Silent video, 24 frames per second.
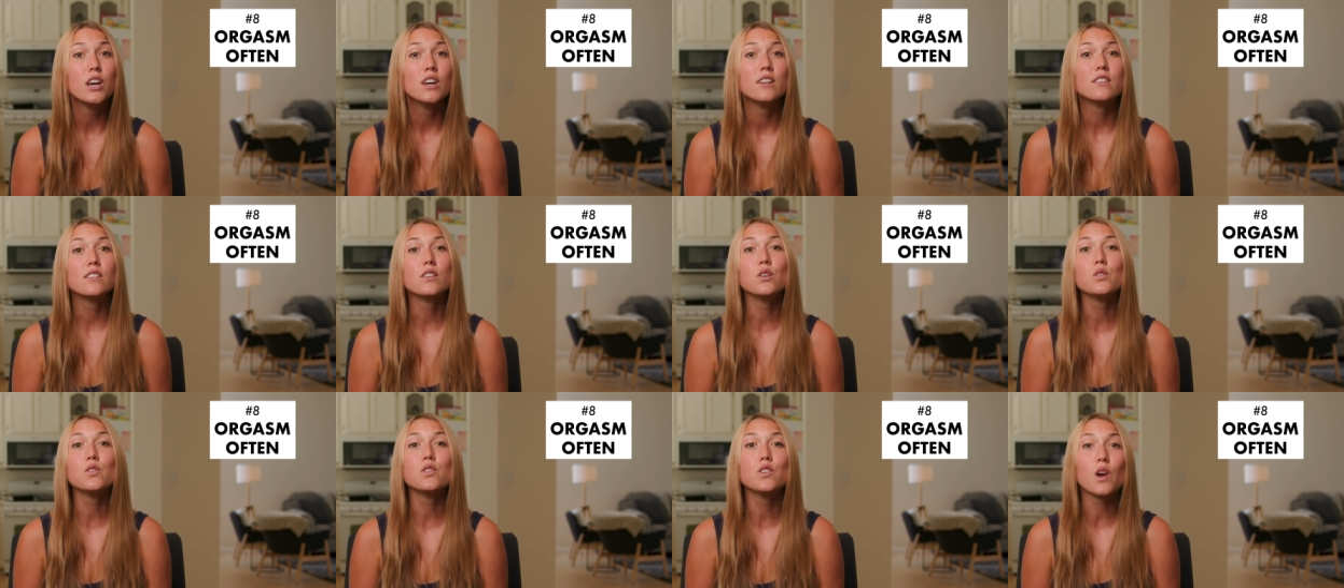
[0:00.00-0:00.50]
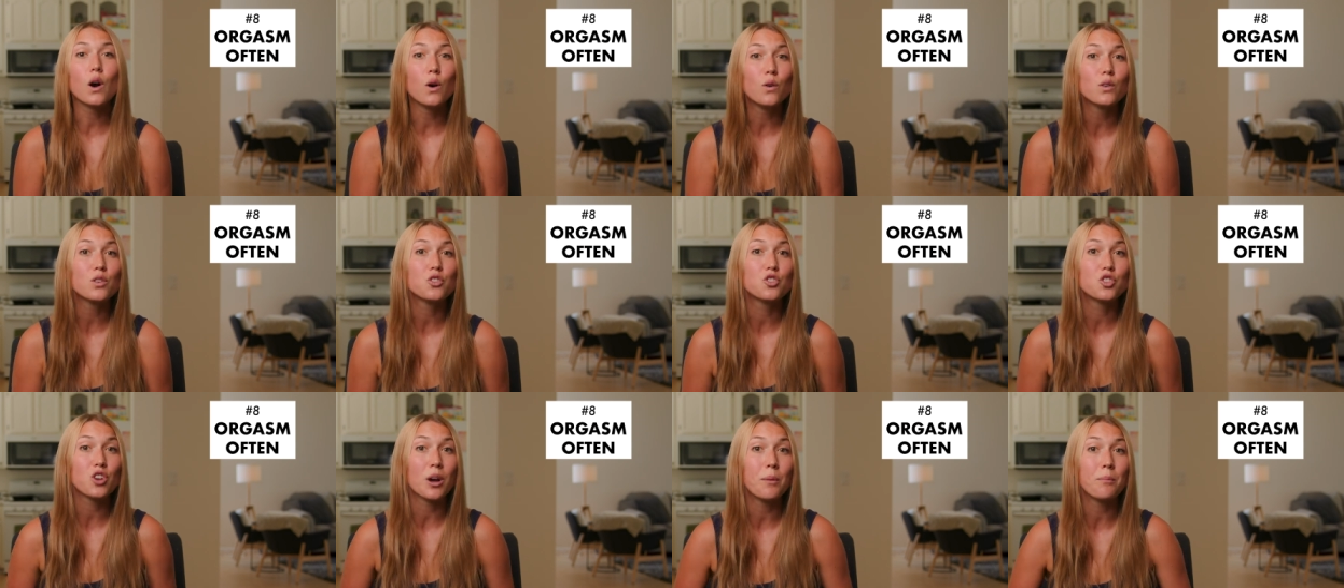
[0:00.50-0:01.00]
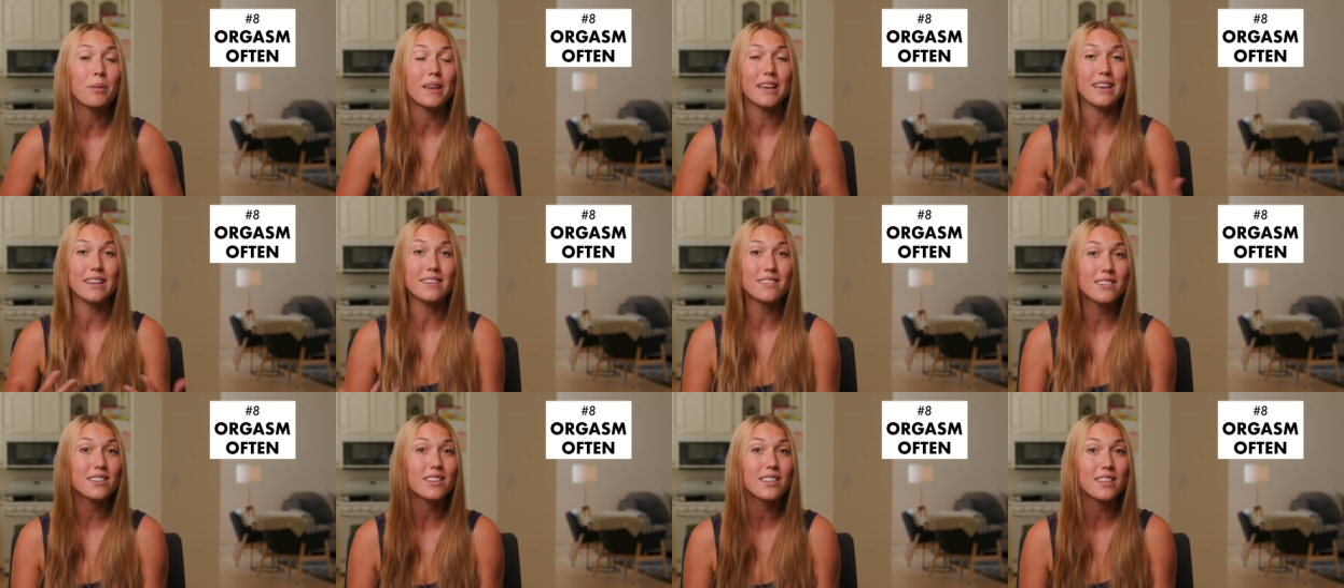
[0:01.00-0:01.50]
So don't jump
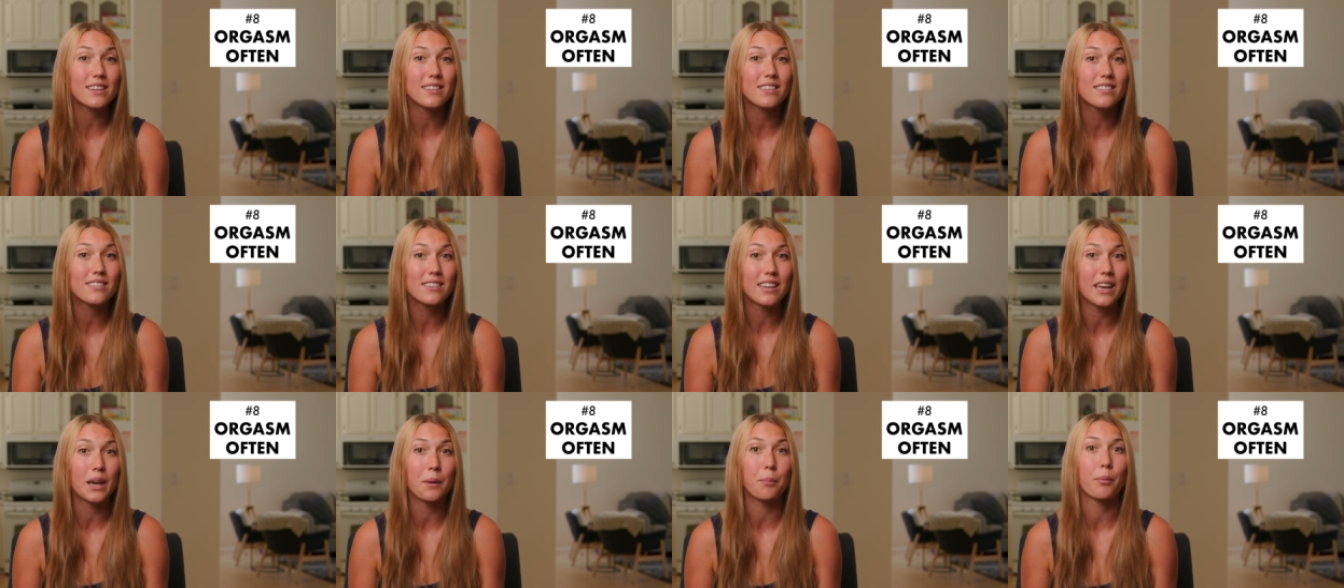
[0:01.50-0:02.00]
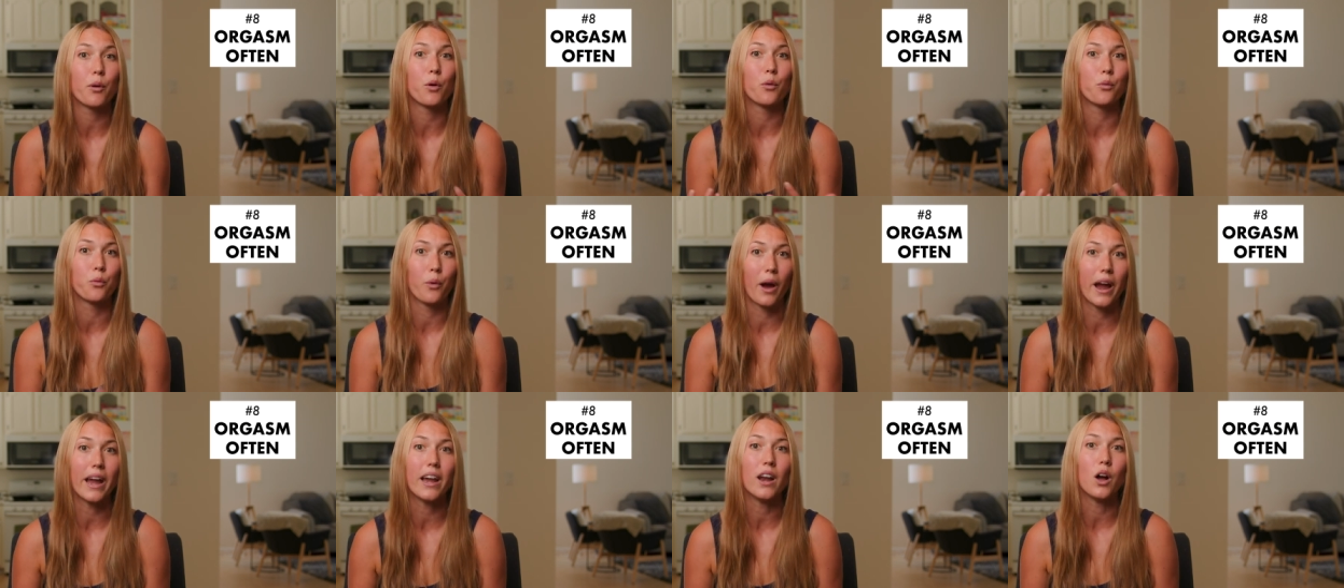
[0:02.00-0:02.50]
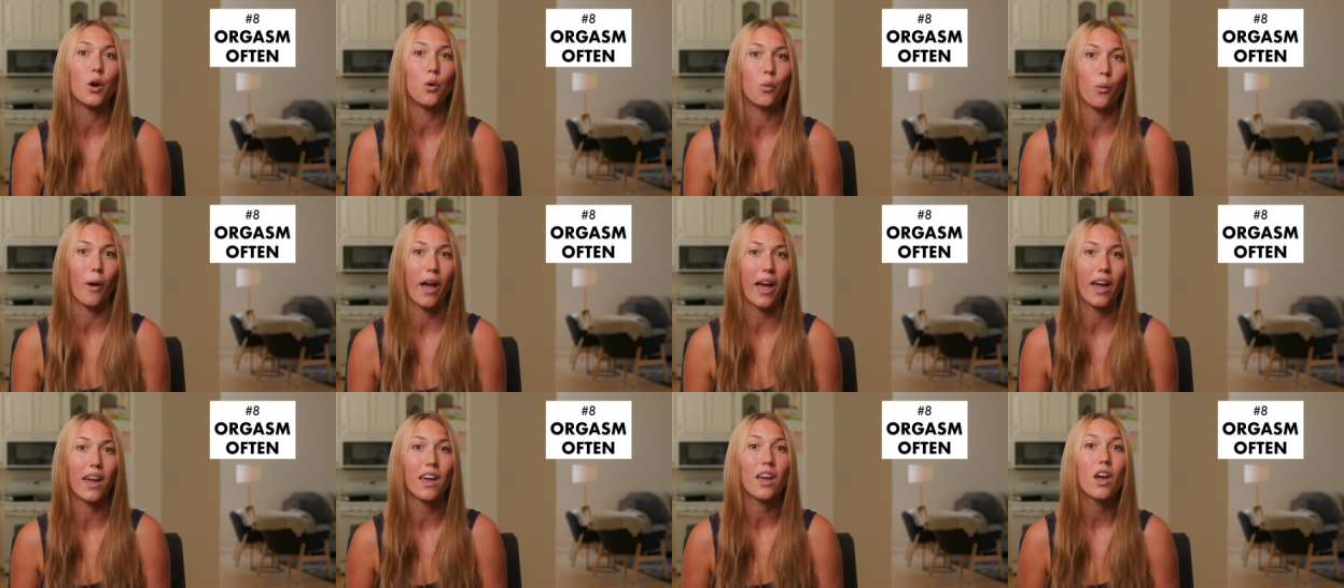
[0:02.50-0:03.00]
into this tip right
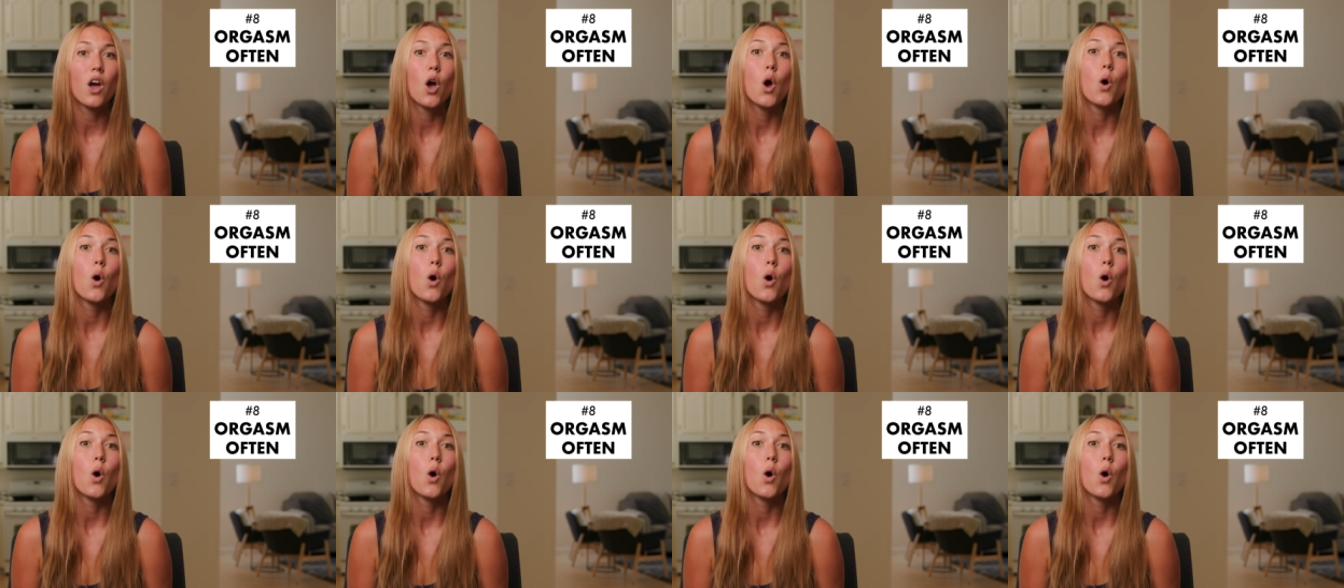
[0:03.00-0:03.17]
away.